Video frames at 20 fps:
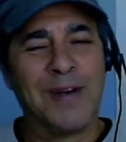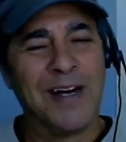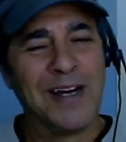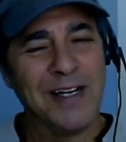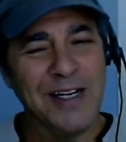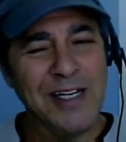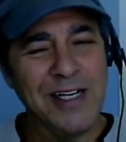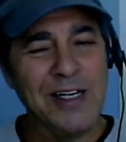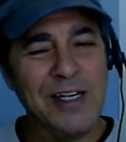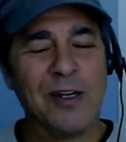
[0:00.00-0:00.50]

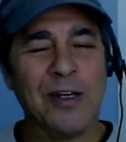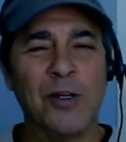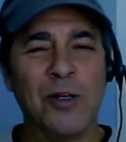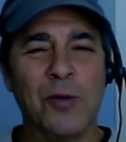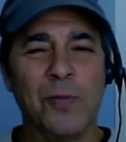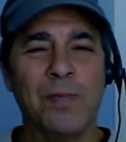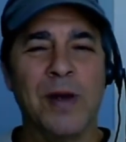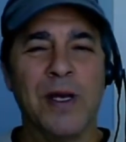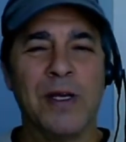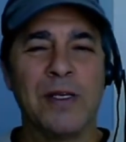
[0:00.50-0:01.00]
I lean a
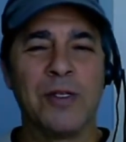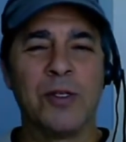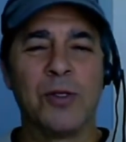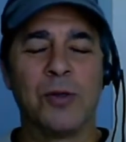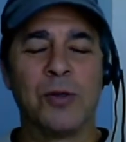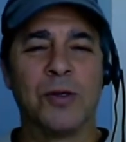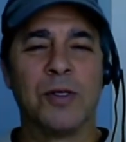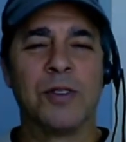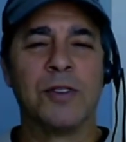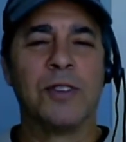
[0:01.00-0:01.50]
little bit
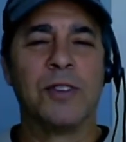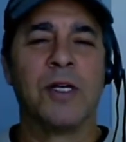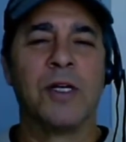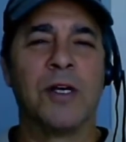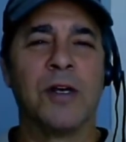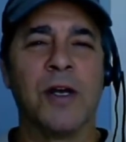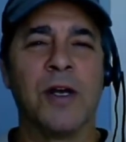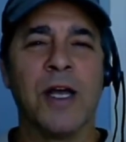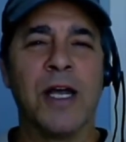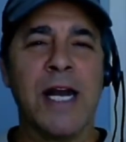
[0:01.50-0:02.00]
toward
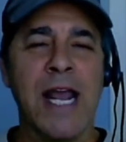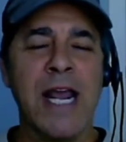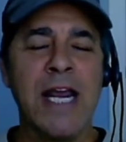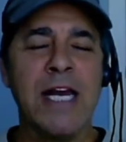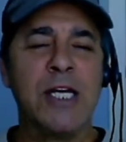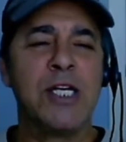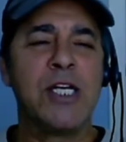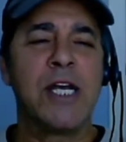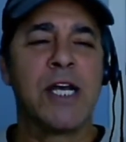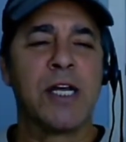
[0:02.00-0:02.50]
an
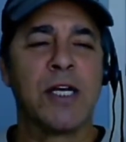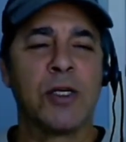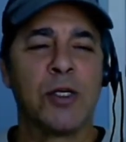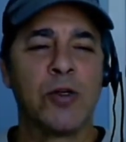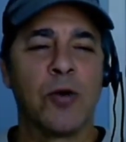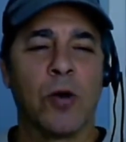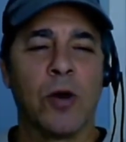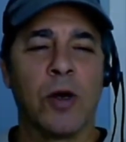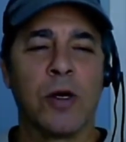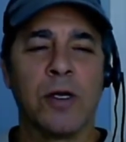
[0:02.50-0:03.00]
810
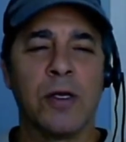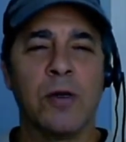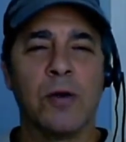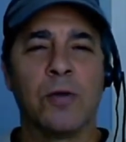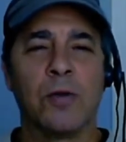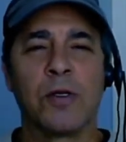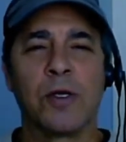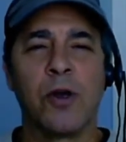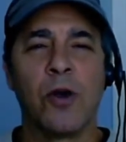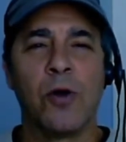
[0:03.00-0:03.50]
target
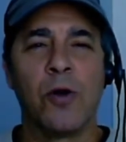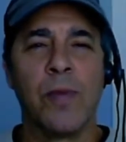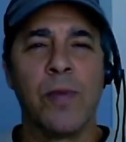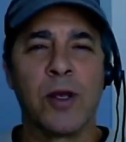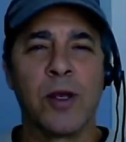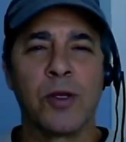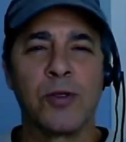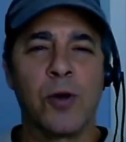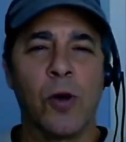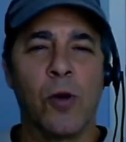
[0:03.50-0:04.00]
on
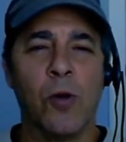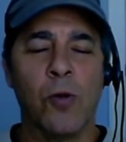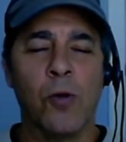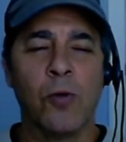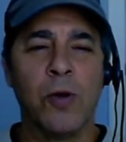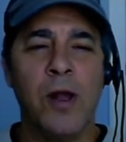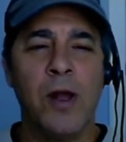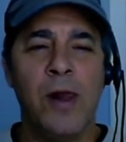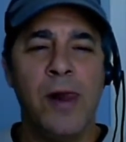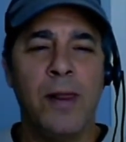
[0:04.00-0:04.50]
COMEX
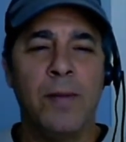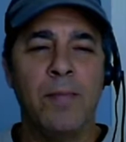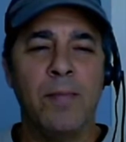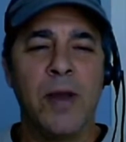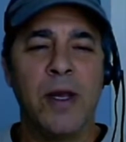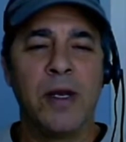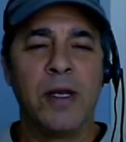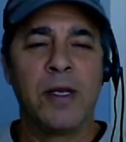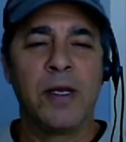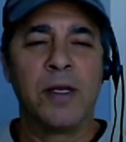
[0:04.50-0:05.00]
gold,
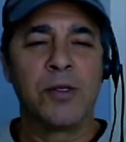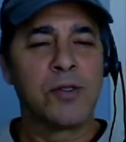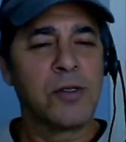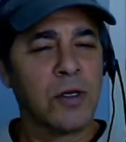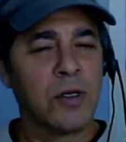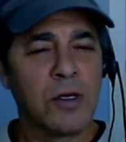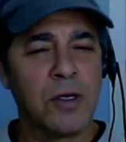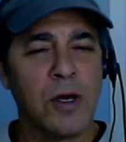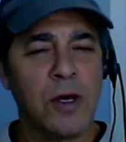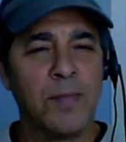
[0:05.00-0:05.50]
meaning it's
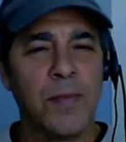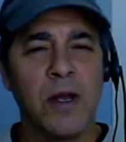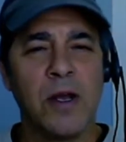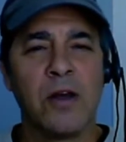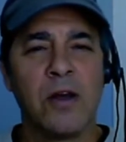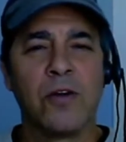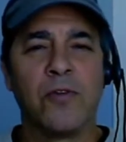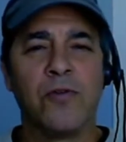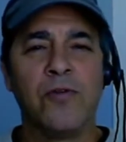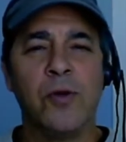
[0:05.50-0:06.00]
going to come
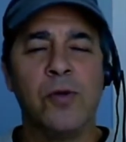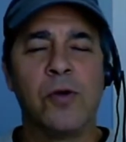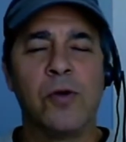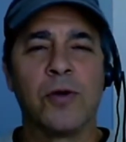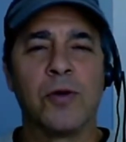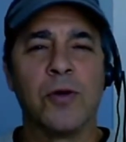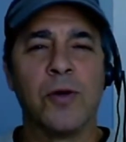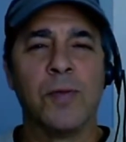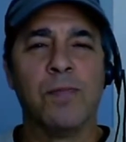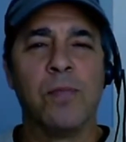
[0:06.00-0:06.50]
down a few
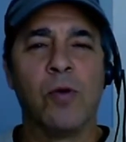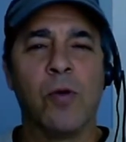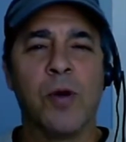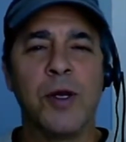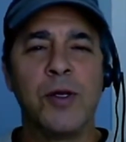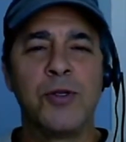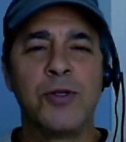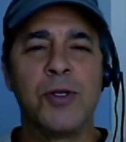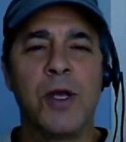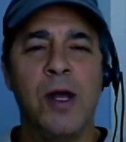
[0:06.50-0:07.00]
hundred
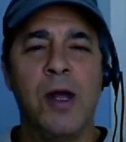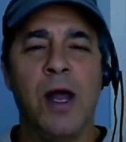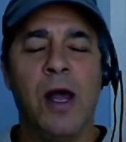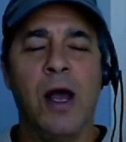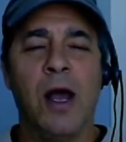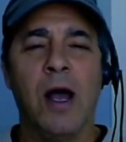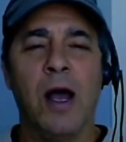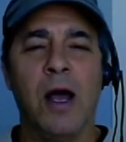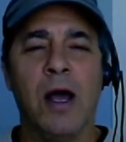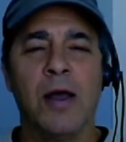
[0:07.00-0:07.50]
points.
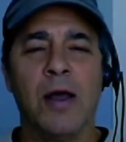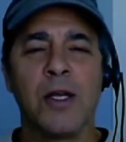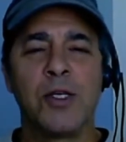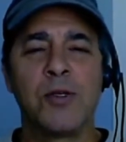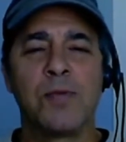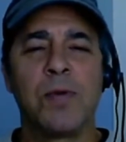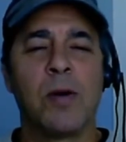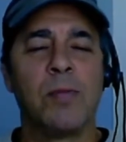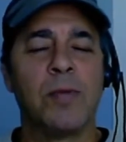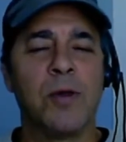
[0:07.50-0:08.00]

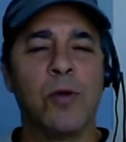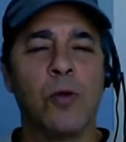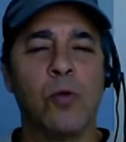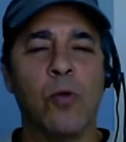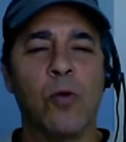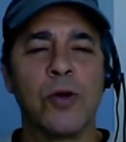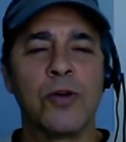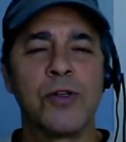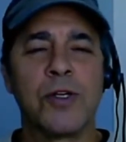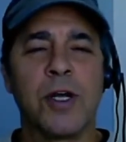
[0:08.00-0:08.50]
That's probably the
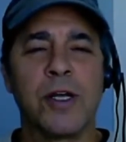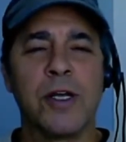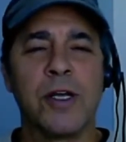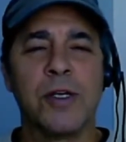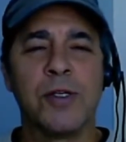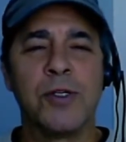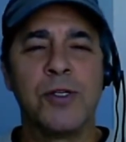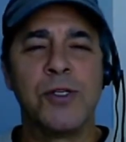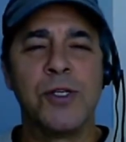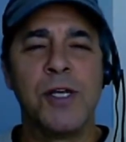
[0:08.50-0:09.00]
worst I
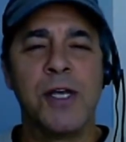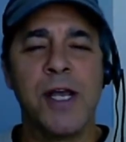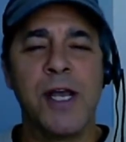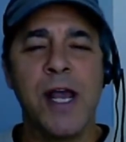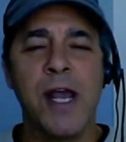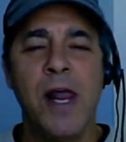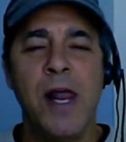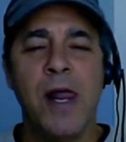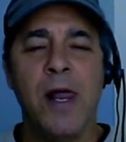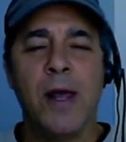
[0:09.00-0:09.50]
could
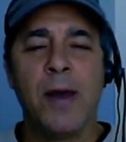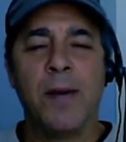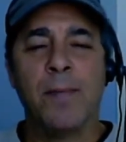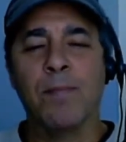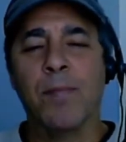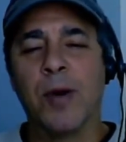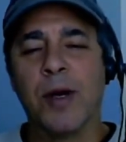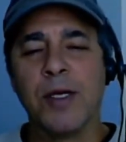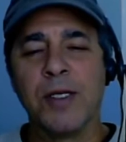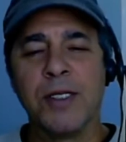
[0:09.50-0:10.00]
see.
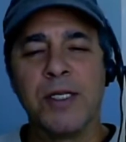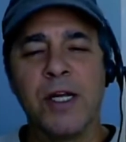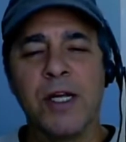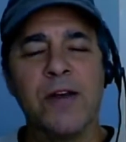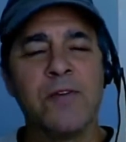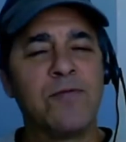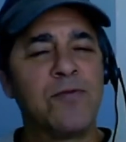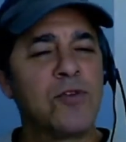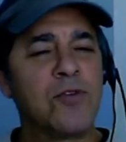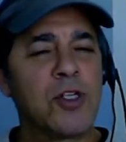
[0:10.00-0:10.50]
But
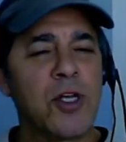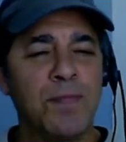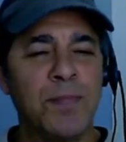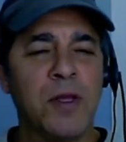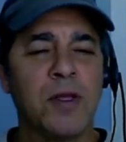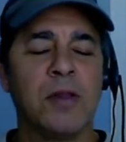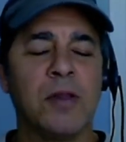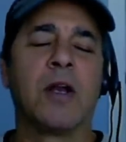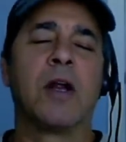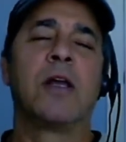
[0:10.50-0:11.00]
if
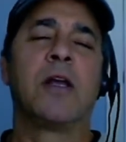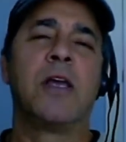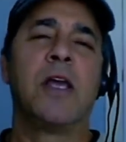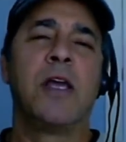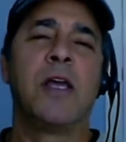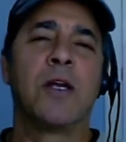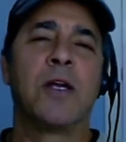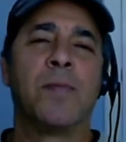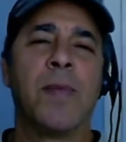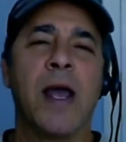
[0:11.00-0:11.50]
something that I
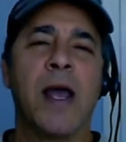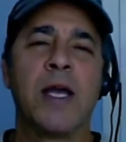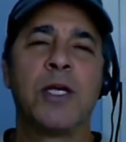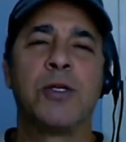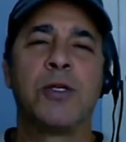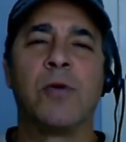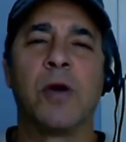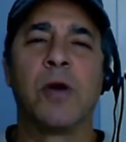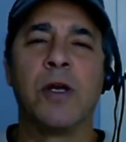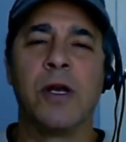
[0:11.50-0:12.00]
can't
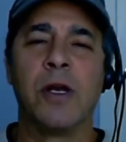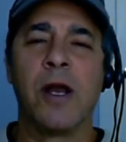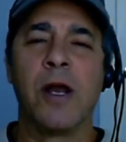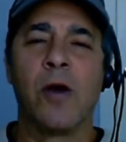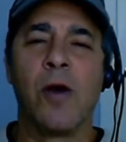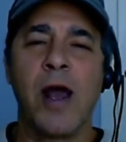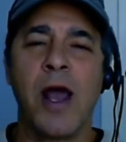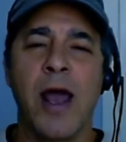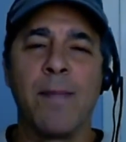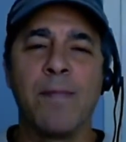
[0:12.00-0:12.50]
imagine right
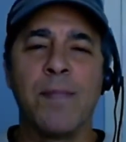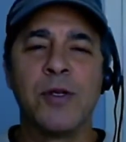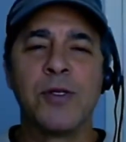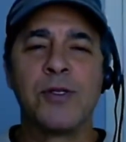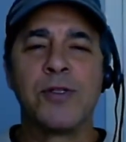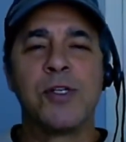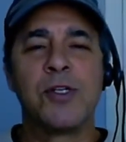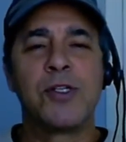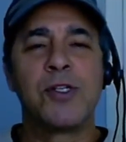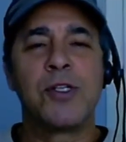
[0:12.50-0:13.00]
now
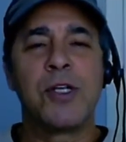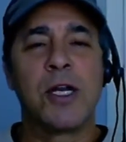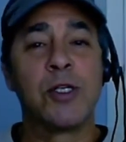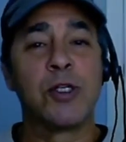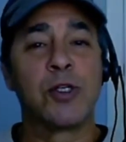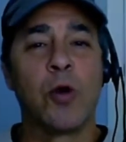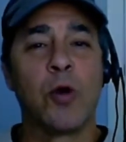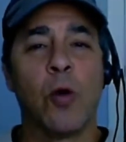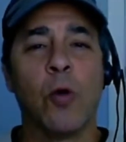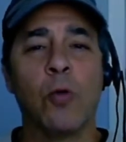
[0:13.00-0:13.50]
happens that
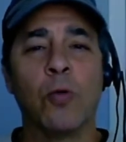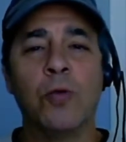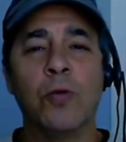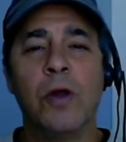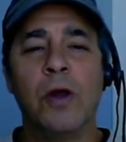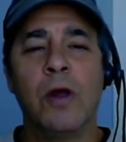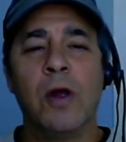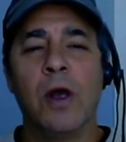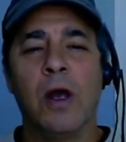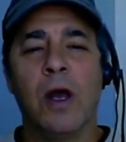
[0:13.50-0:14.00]
sends gold